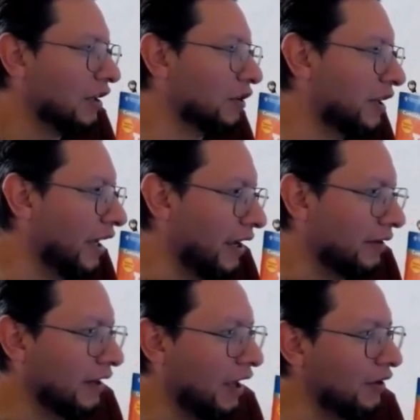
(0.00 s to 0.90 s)

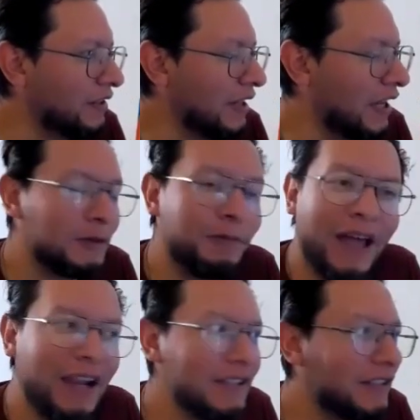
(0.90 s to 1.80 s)
Okay, now it says
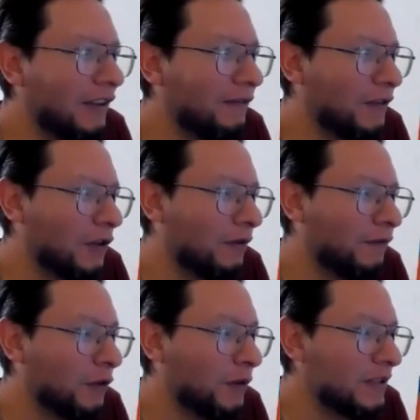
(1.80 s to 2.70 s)
balancing
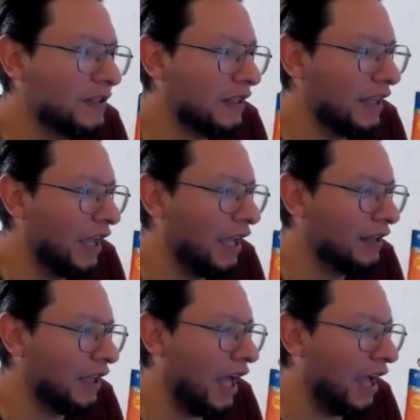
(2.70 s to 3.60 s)
fluency
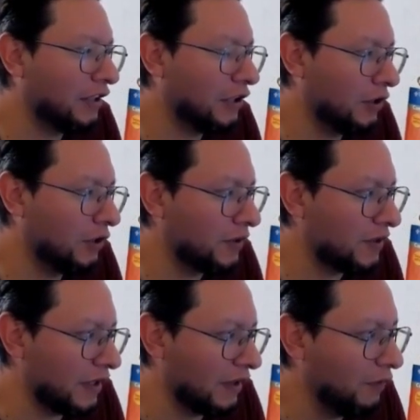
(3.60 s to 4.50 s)
and
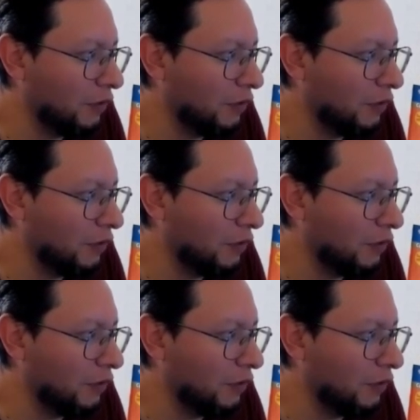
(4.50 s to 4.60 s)
accuracy.